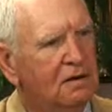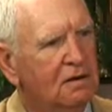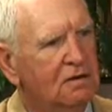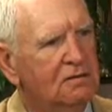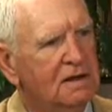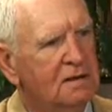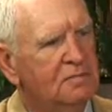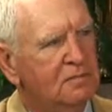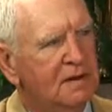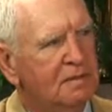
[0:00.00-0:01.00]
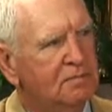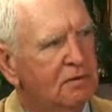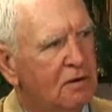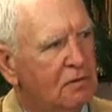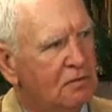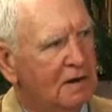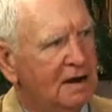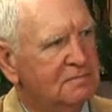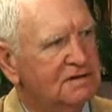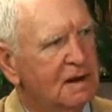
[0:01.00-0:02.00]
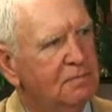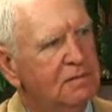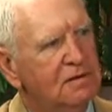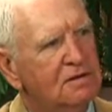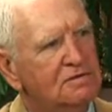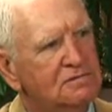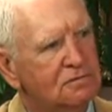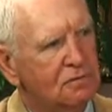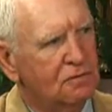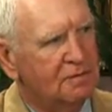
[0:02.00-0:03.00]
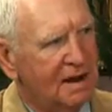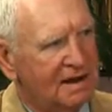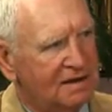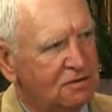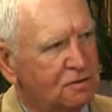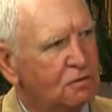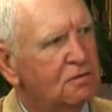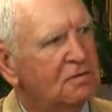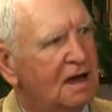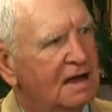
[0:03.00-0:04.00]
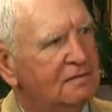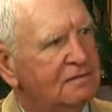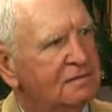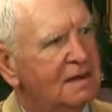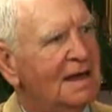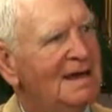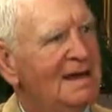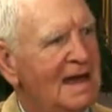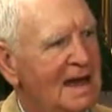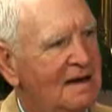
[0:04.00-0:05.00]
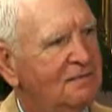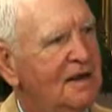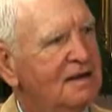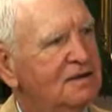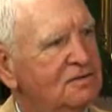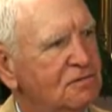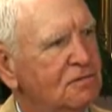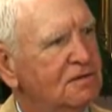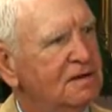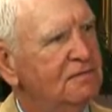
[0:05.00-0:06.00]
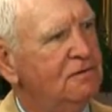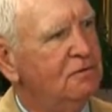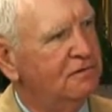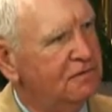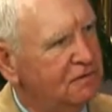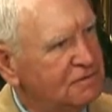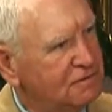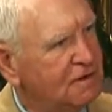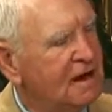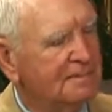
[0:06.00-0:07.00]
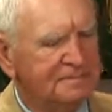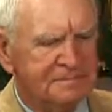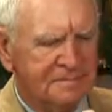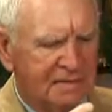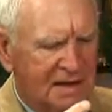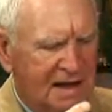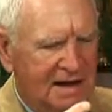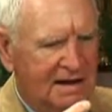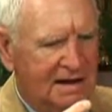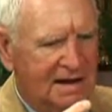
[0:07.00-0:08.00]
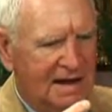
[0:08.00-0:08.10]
are going to implement programs that put control back in your life and have that control give you a future. And